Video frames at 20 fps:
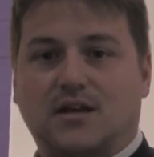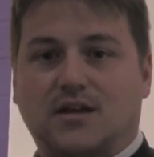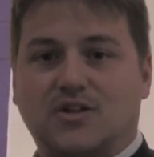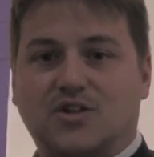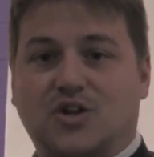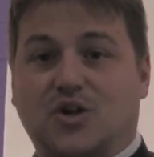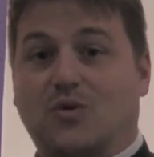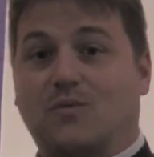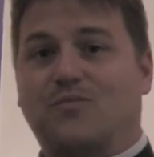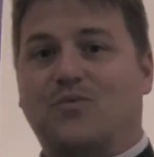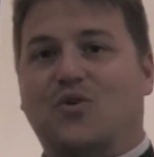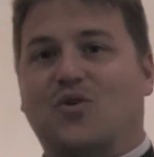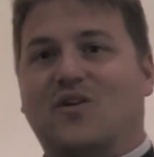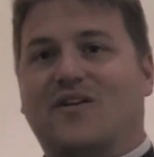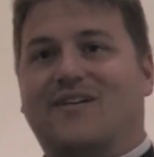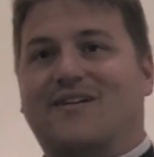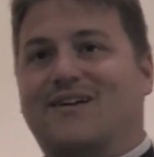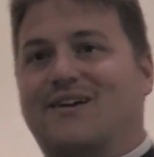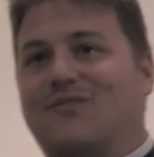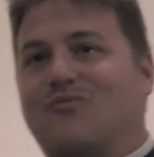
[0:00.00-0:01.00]
You know,
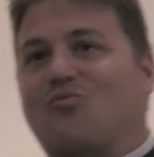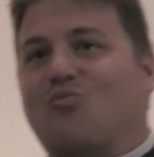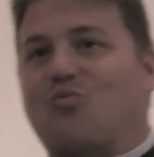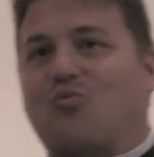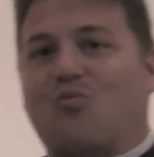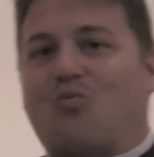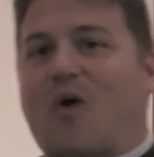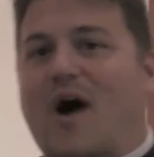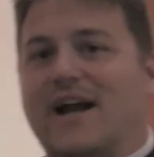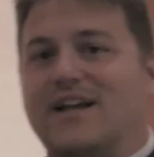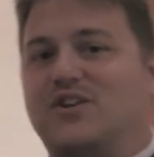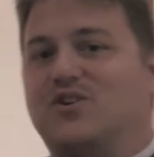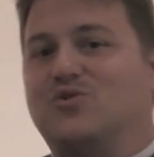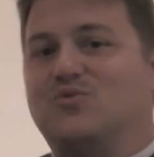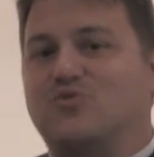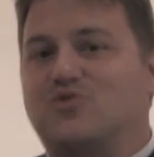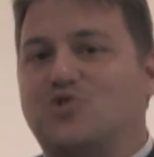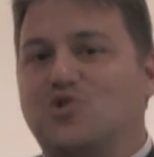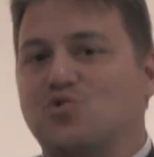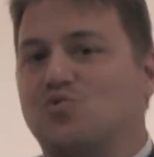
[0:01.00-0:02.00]
uh, why do
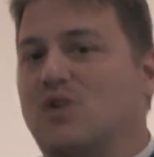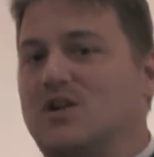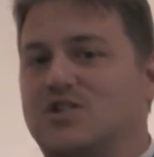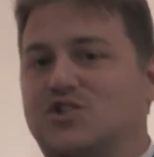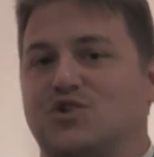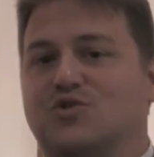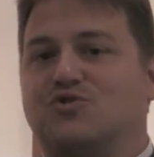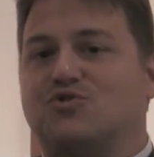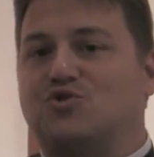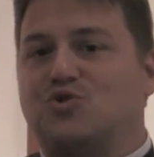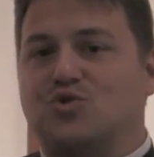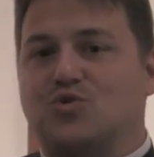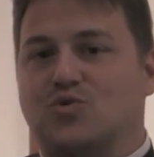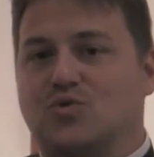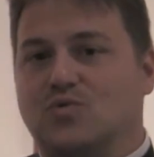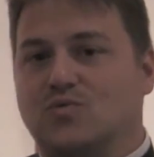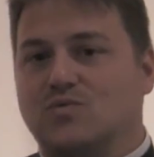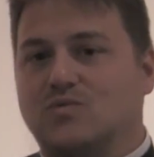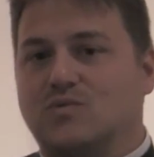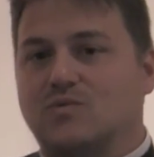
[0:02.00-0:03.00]
you do what you
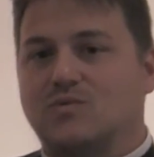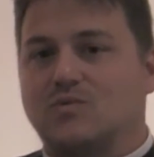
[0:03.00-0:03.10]
do?